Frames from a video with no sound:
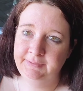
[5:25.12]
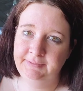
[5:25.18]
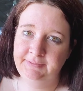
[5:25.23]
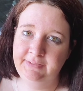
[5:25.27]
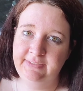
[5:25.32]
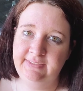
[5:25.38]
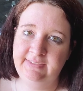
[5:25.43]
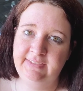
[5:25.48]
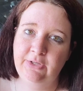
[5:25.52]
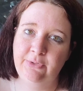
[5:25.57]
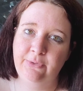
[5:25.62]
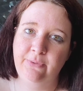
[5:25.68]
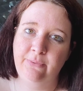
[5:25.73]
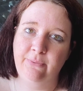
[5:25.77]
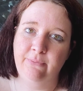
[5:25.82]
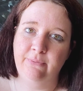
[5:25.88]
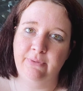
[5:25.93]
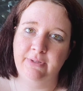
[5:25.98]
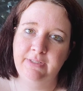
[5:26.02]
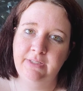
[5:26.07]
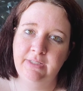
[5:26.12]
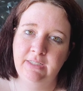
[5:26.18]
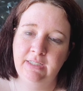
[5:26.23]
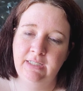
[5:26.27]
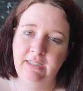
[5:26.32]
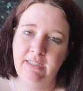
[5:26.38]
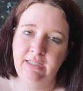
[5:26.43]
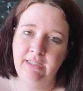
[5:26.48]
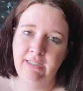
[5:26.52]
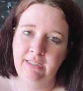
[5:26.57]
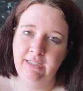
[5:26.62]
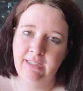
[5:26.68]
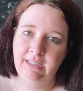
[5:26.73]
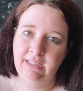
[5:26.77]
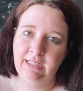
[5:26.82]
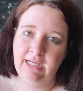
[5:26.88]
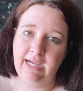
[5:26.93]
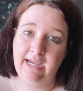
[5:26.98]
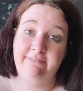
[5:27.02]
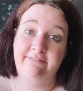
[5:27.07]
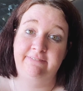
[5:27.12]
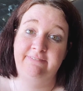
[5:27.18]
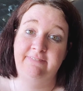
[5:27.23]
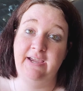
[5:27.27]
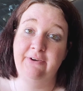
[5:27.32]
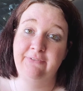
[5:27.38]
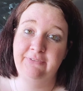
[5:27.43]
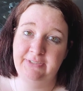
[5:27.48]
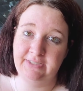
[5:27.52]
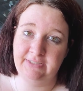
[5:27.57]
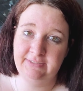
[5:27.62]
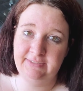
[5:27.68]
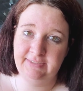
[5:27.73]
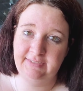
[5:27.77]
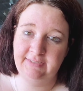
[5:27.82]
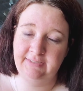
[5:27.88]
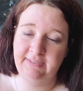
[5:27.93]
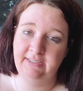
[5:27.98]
So I found it,